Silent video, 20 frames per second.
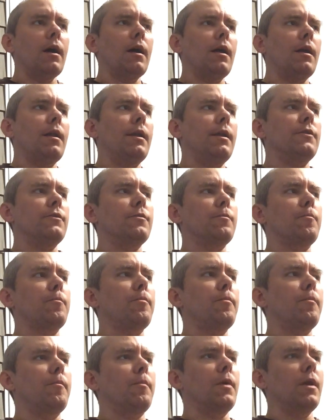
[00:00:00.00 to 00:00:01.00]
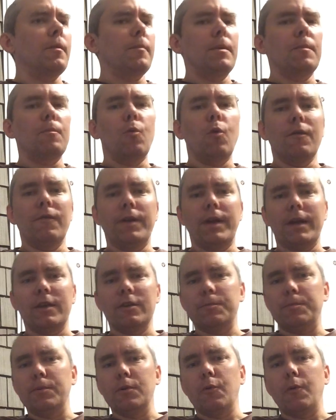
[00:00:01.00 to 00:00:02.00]
it's going to be more of an
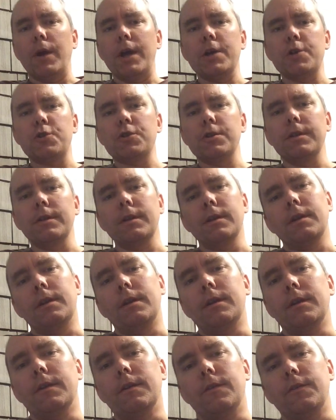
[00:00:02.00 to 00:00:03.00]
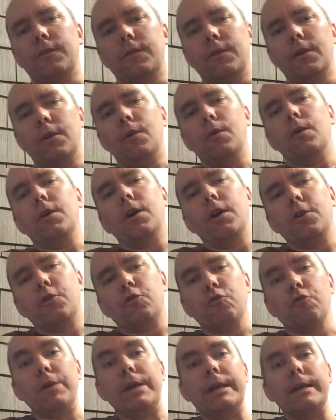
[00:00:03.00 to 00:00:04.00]
exploration than it is, a
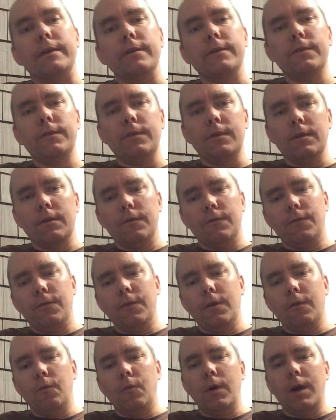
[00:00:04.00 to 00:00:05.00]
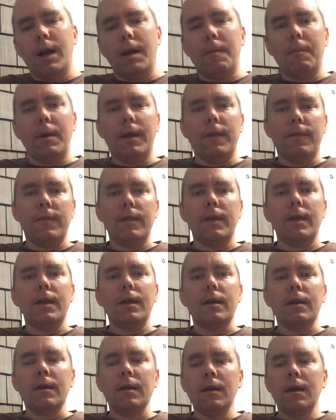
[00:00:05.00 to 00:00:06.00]
treatise of what I might
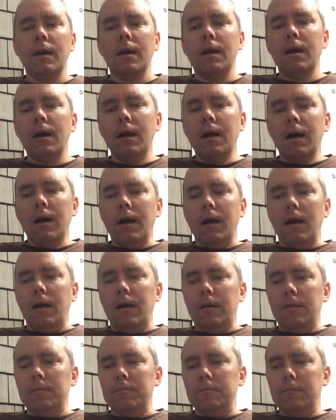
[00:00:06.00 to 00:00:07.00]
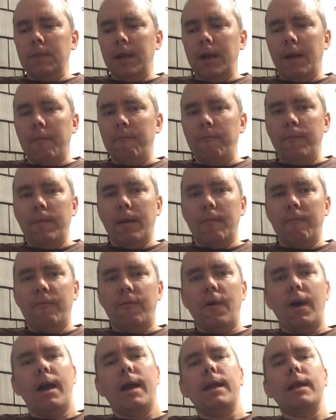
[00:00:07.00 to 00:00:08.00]
think. And I'm
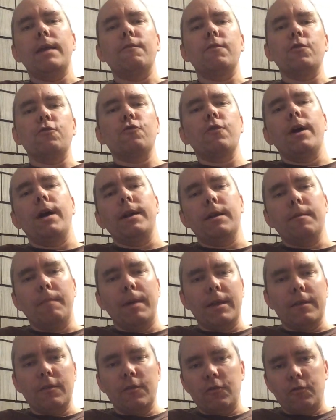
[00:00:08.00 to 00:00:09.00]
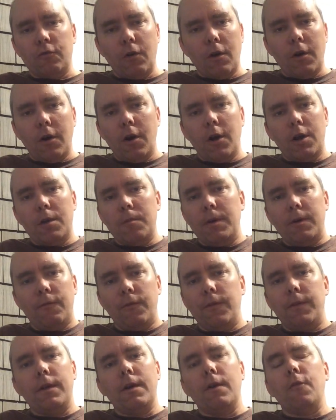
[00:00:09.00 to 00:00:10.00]
fine even trying to make the strong argument
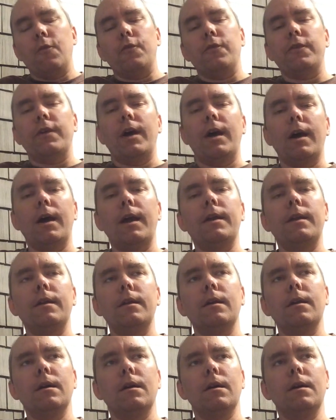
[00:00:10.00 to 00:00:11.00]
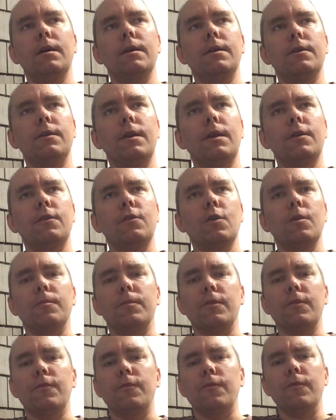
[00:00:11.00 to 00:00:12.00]
for the other side, in
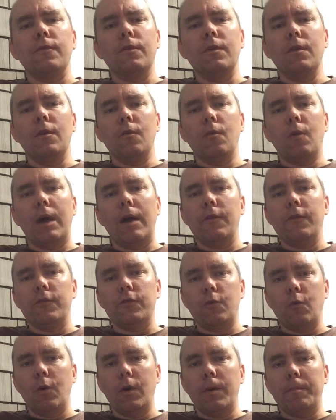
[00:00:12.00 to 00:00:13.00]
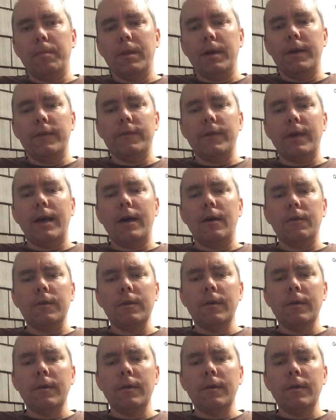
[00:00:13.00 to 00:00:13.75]
terms of, how the story plays out.